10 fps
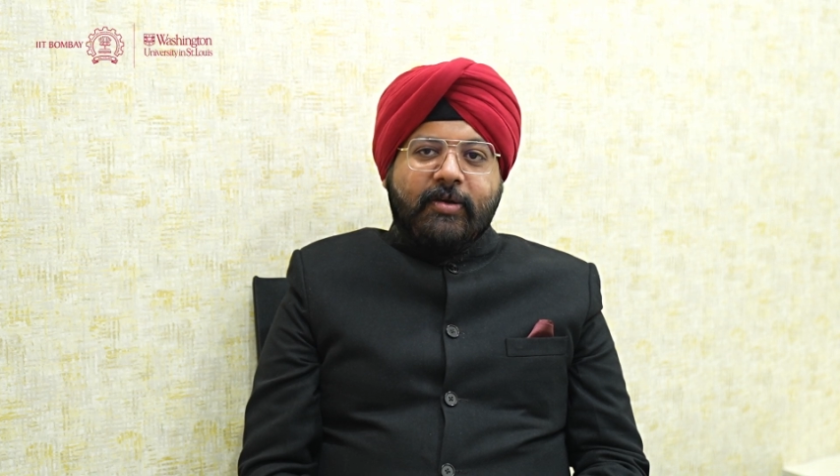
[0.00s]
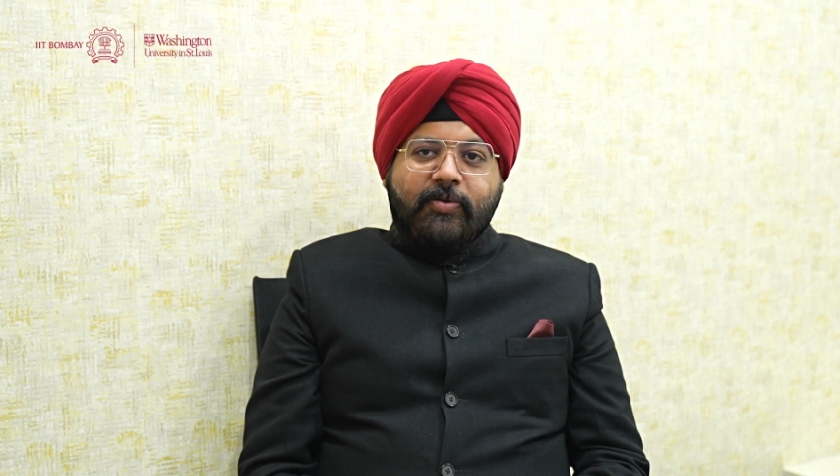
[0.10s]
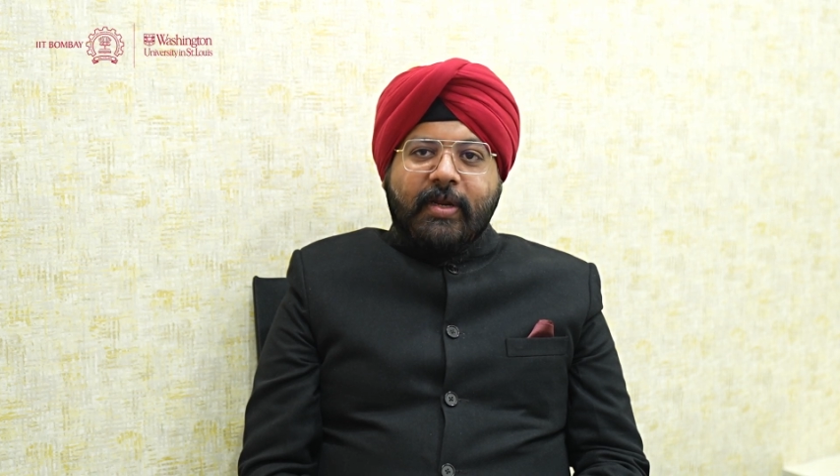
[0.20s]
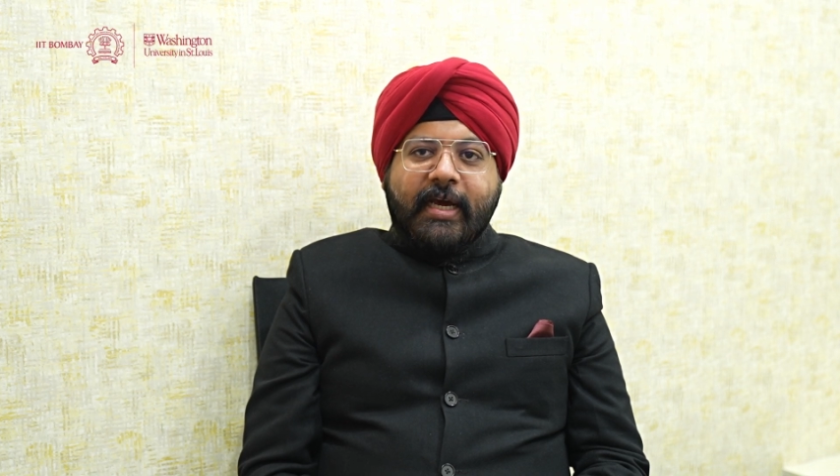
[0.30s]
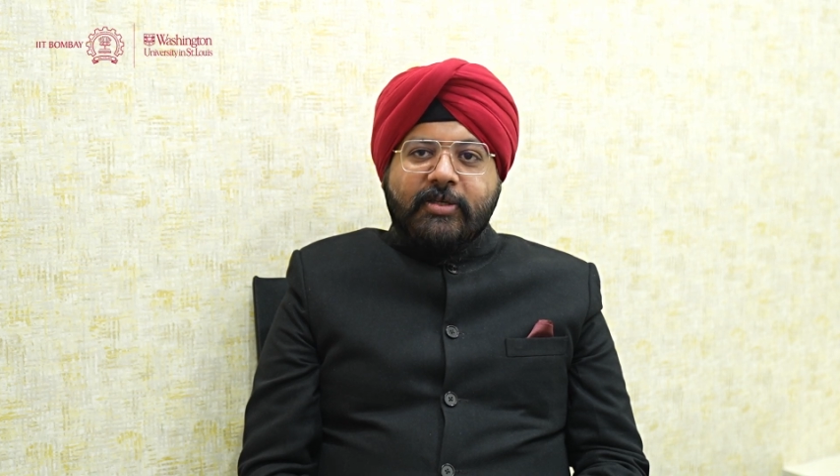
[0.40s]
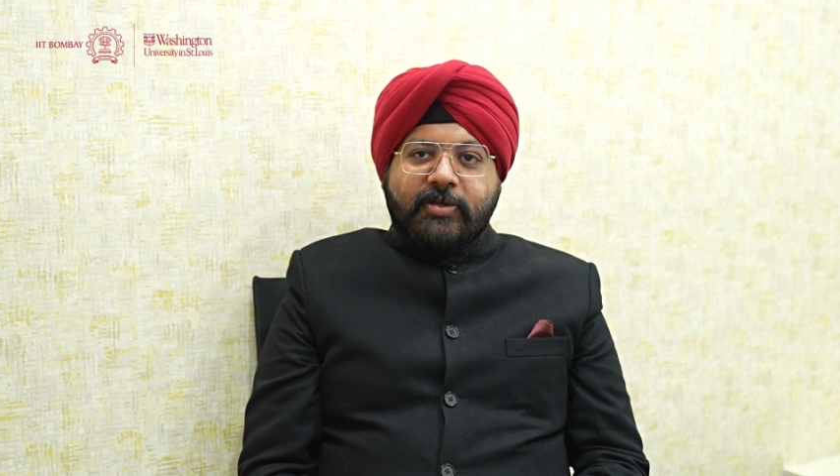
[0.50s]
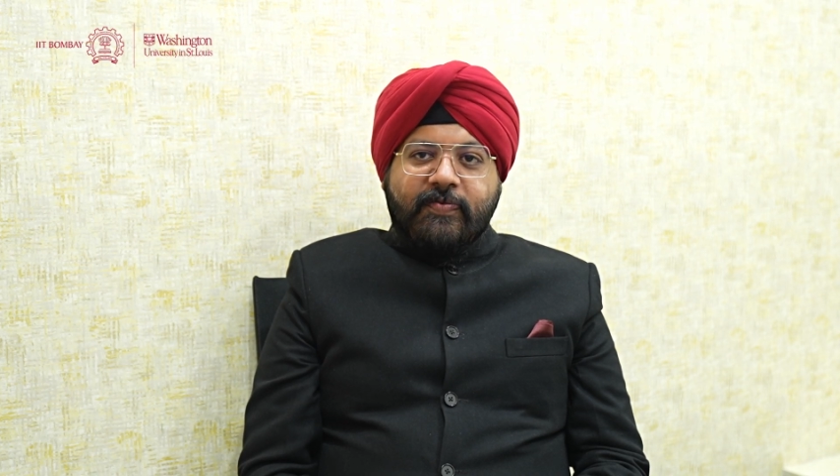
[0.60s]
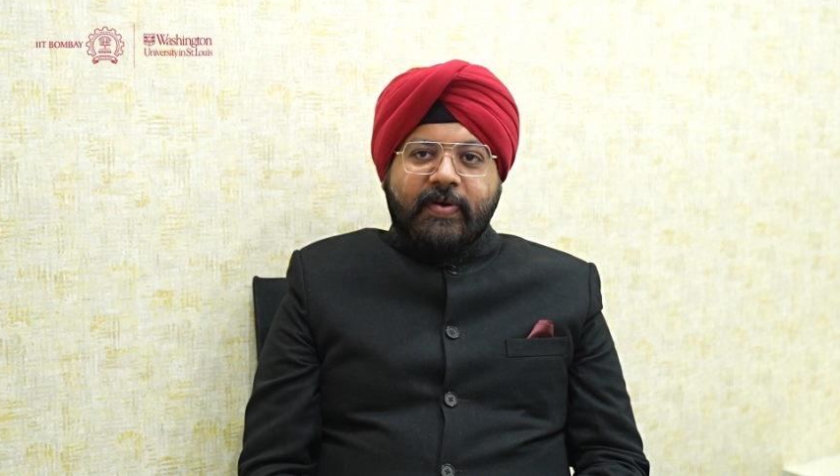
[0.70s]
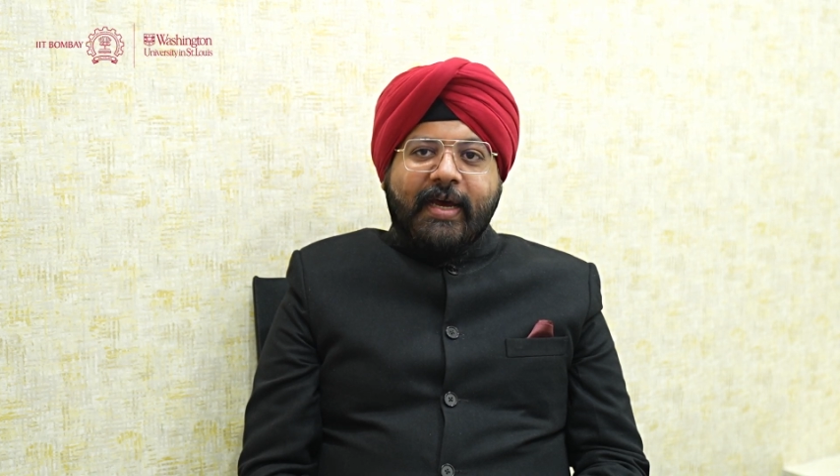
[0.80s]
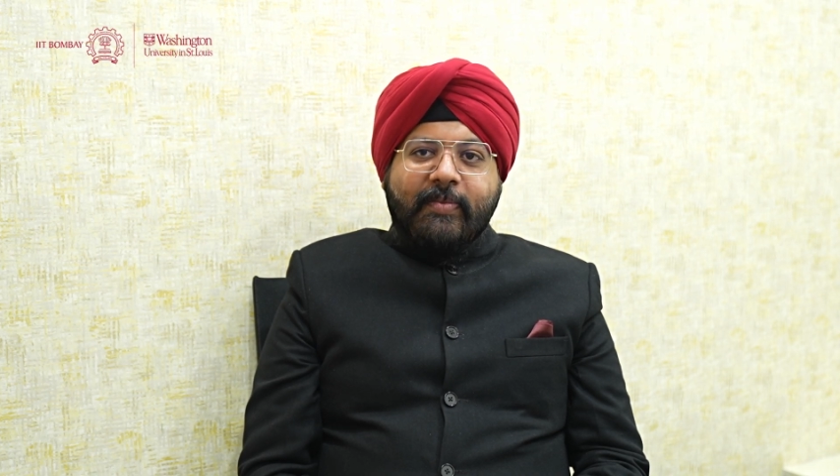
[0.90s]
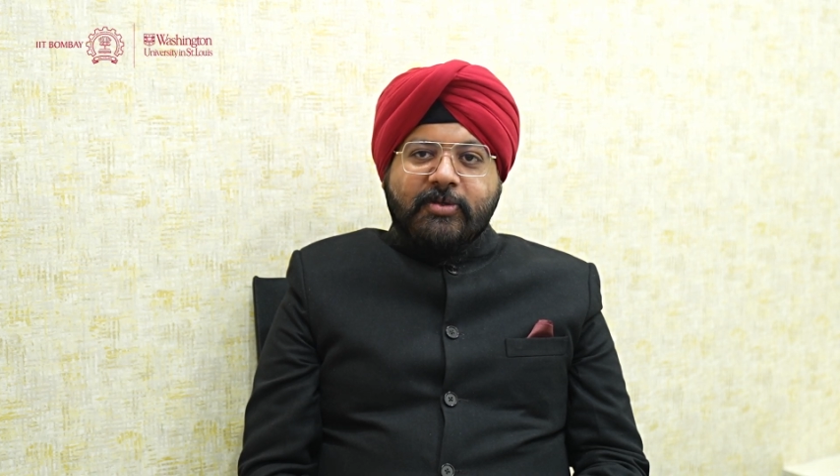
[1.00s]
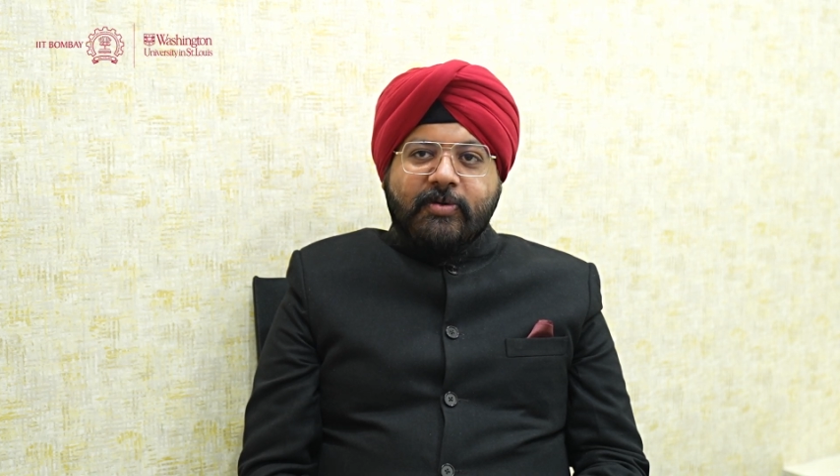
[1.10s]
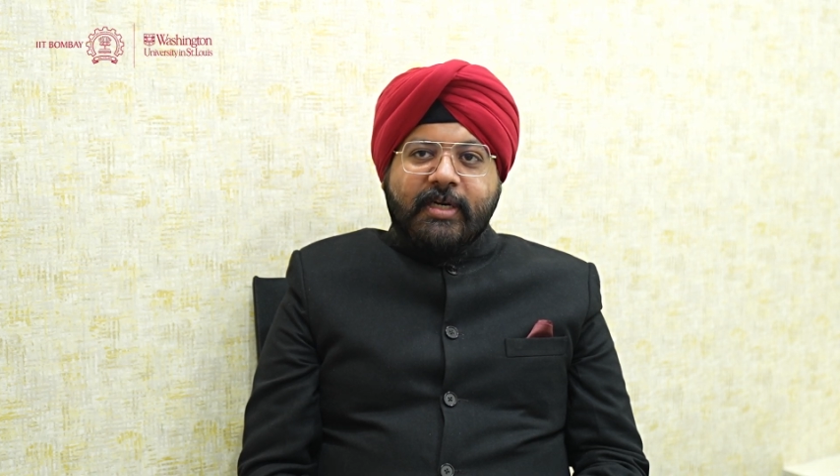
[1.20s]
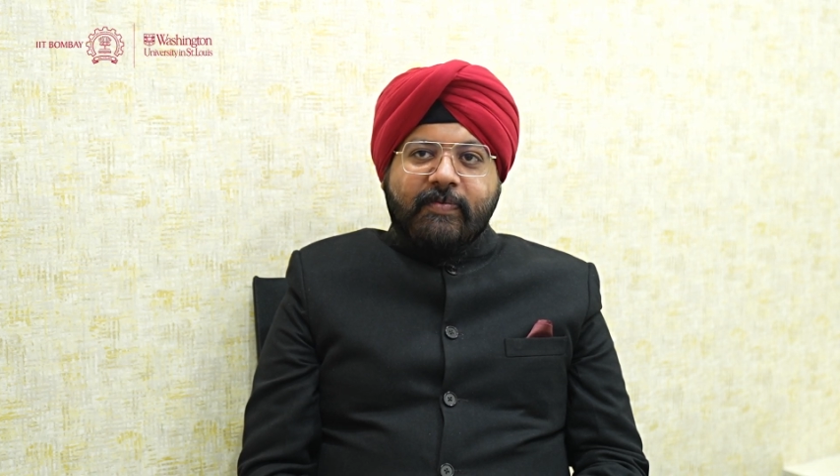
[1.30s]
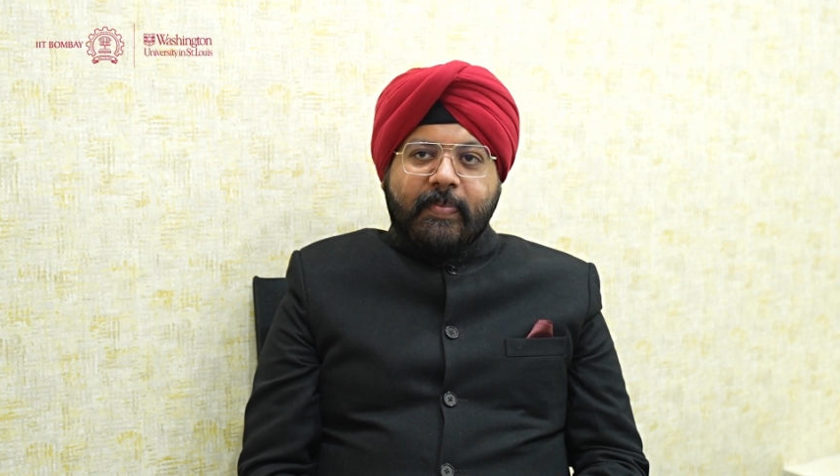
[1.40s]
to likes of
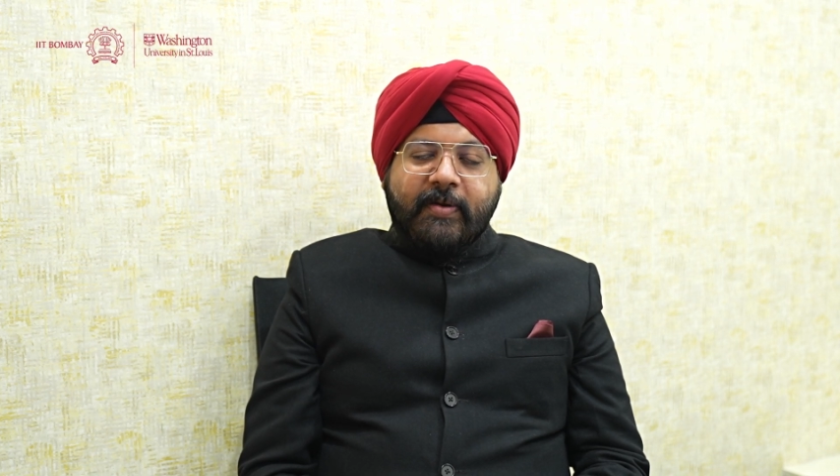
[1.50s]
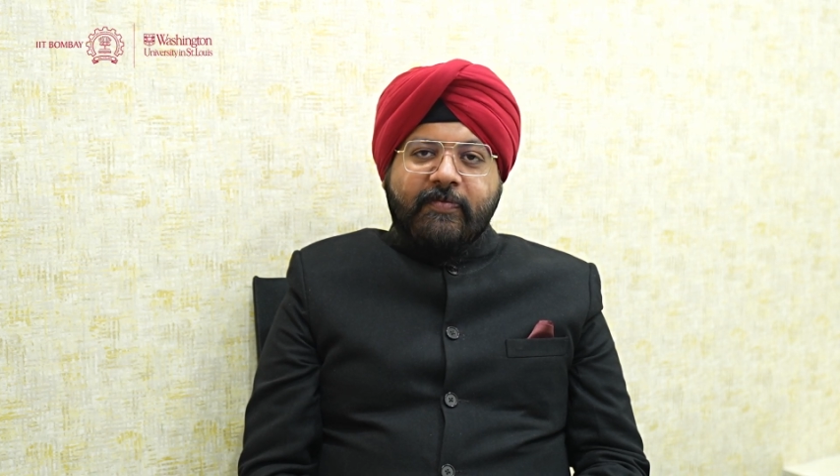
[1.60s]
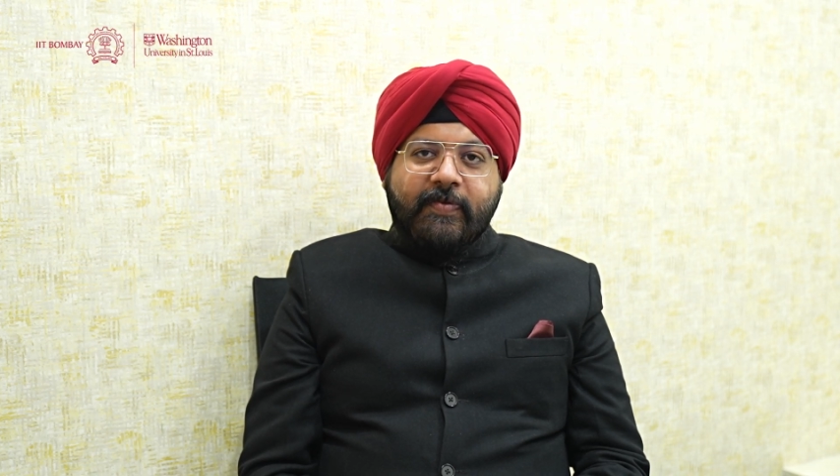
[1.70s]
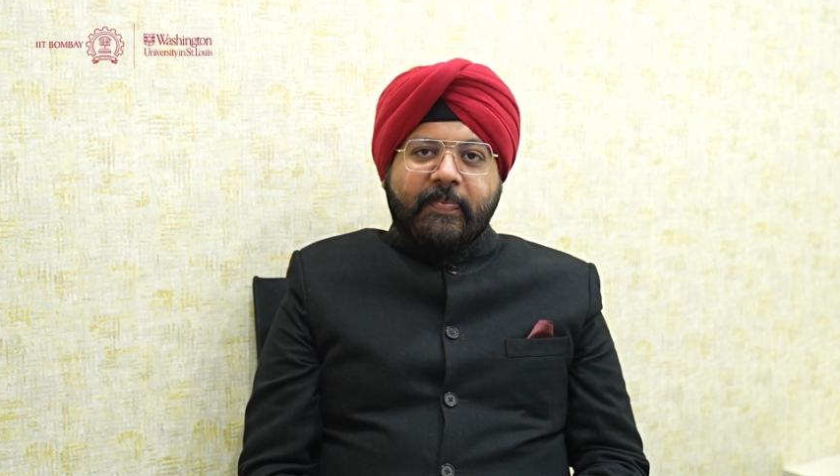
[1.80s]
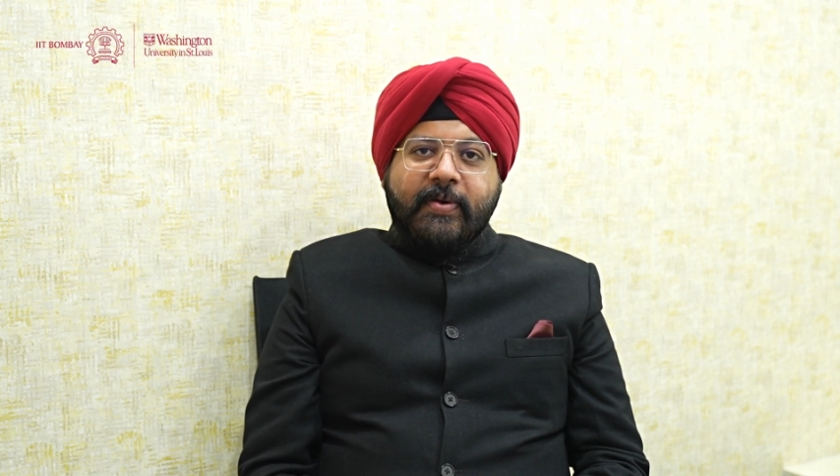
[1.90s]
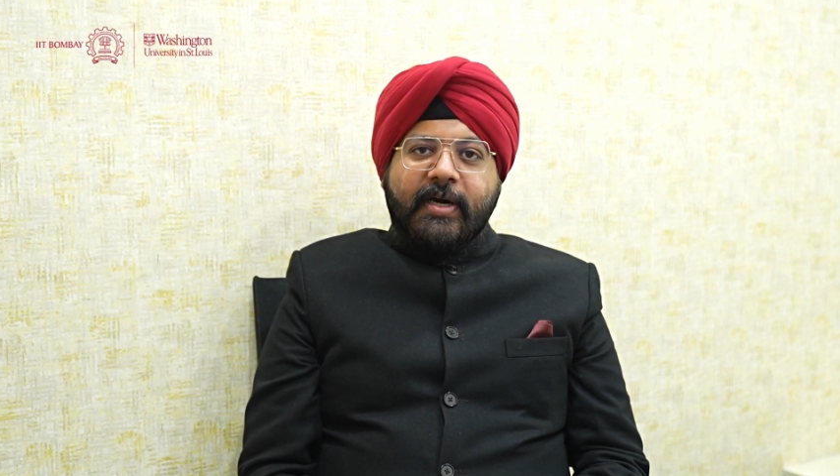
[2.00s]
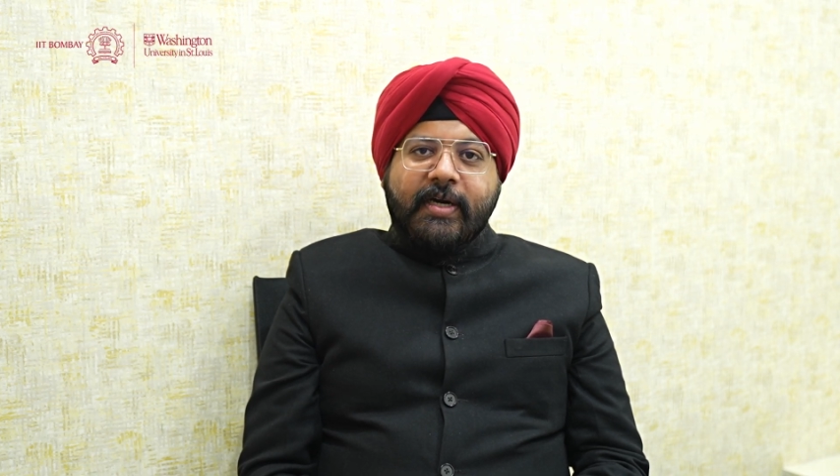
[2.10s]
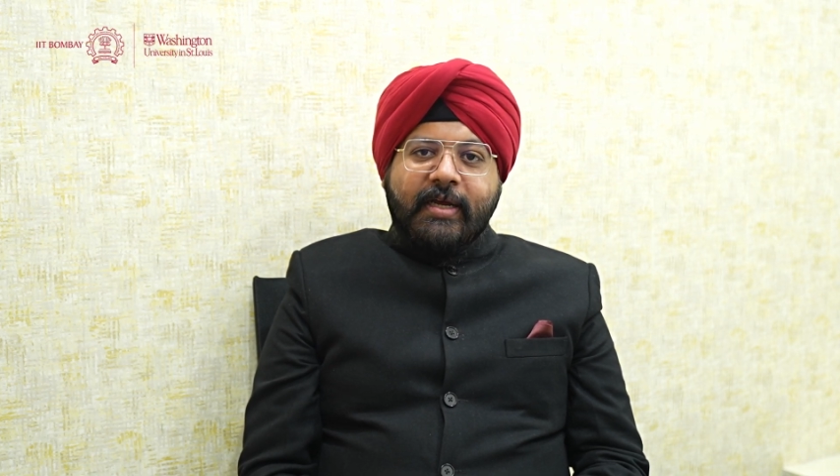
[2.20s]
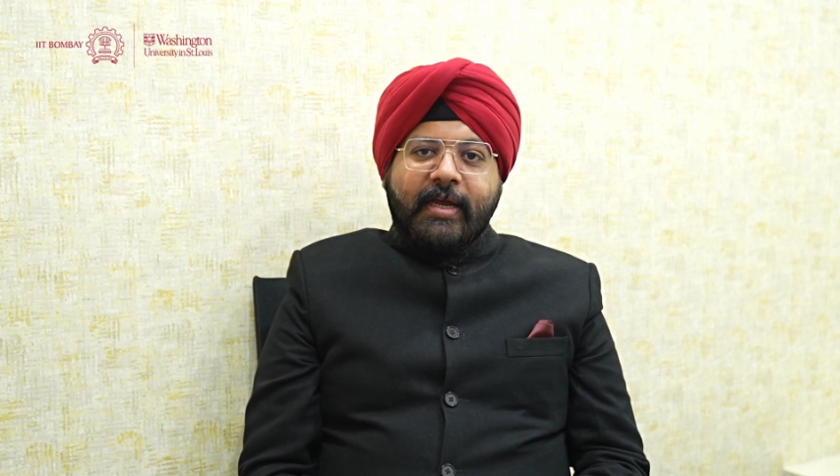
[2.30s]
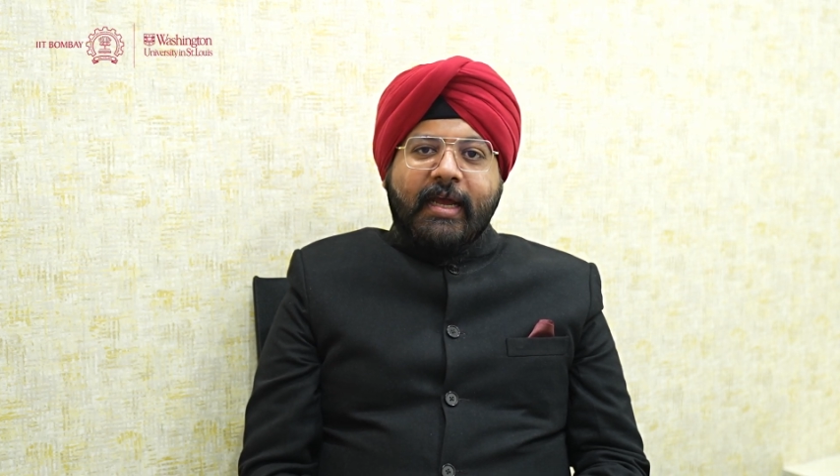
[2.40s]
Amazon and Flipkart,